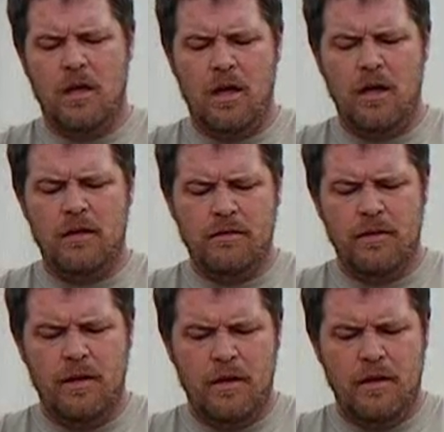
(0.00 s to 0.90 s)

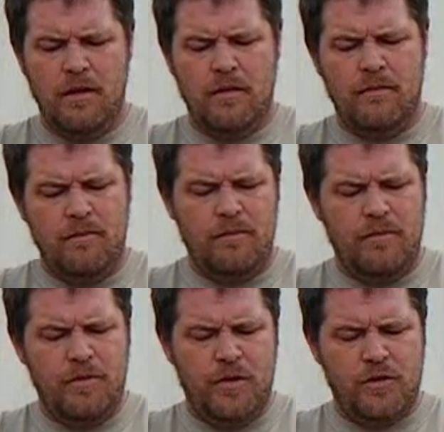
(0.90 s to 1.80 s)

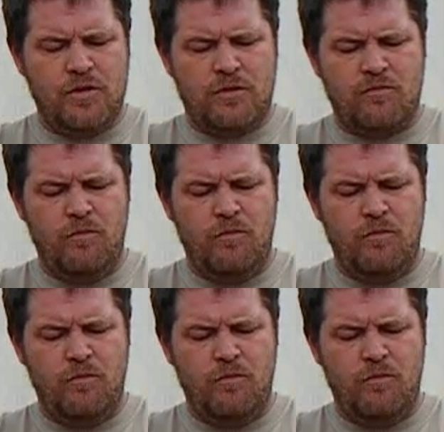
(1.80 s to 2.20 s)
The